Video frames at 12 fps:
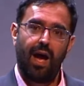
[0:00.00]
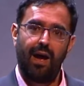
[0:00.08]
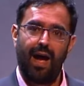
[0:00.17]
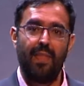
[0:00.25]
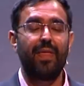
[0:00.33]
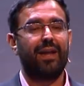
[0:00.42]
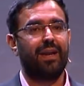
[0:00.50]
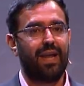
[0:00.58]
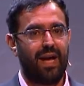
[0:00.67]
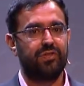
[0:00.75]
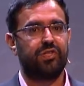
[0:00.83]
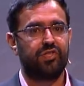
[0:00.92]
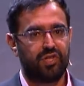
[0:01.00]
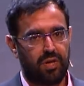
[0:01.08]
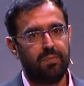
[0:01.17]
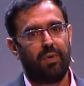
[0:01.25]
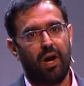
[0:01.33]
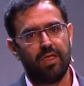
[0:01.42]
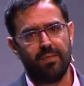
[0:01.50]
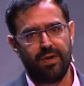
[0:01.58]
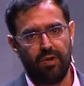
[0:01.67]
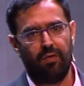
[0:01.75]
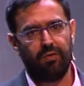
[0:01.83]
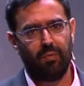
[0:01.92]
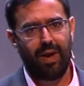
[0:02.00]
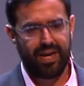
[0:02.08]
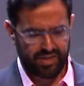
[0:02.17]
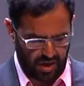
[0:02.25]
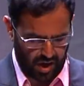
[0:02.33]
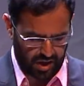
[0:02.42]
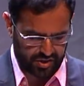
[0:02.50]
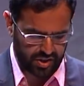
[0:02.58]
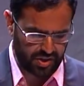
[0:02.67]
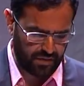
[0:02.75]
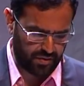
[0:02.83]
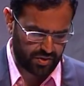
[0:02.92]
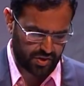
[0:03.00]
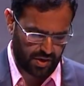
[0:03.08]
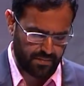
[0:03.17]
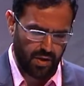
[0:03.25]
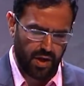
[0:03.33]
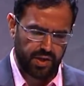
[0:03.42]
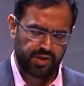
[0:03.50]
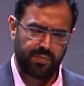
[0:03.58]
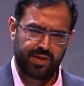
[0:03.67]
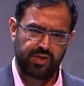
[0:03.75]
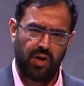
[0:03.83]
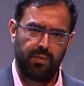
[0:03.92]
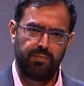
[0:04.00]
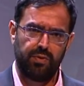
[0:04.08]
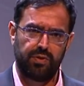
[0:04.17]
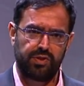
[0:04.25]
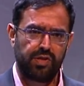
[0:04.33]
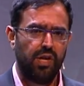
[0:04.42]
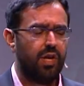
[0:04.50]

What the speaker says: and that allows us to combine them in novel ways. Now, I'll just give you some examples.